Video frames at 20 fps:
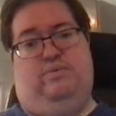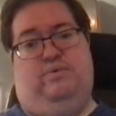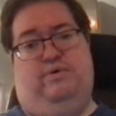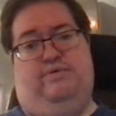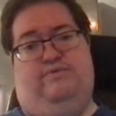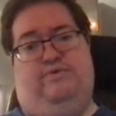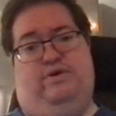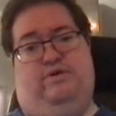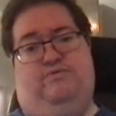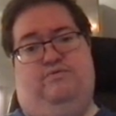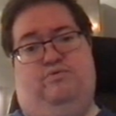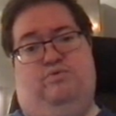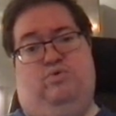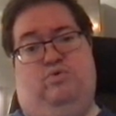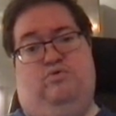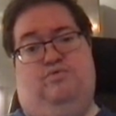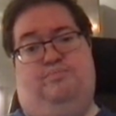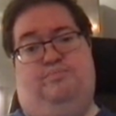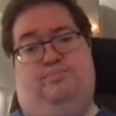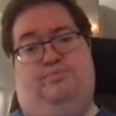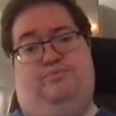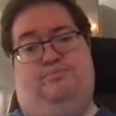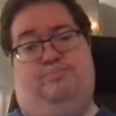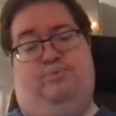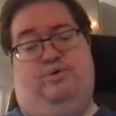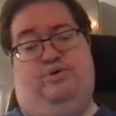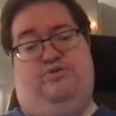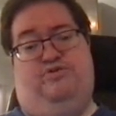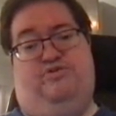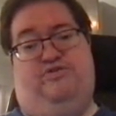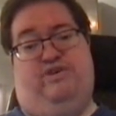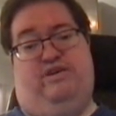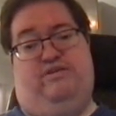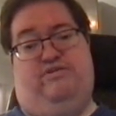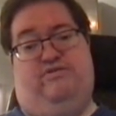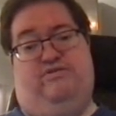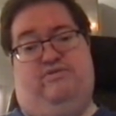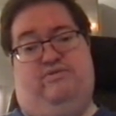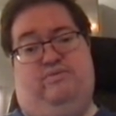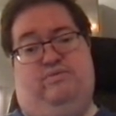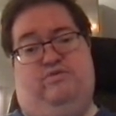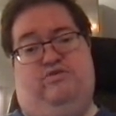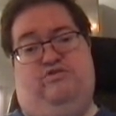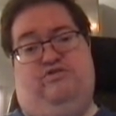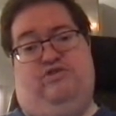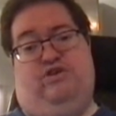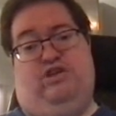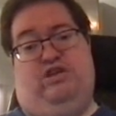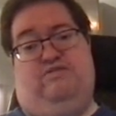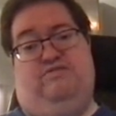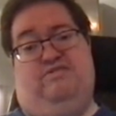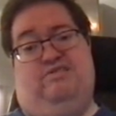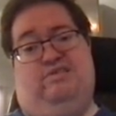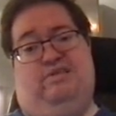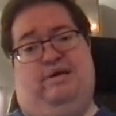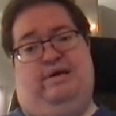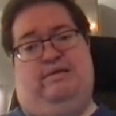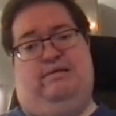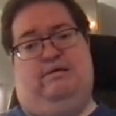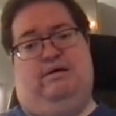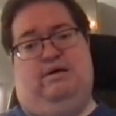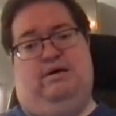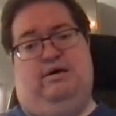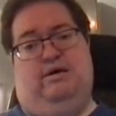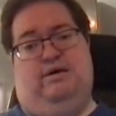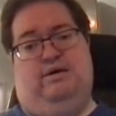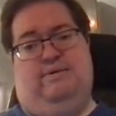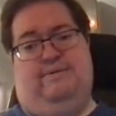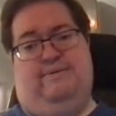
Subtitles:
if you have a row of 0.6, which is not even that high,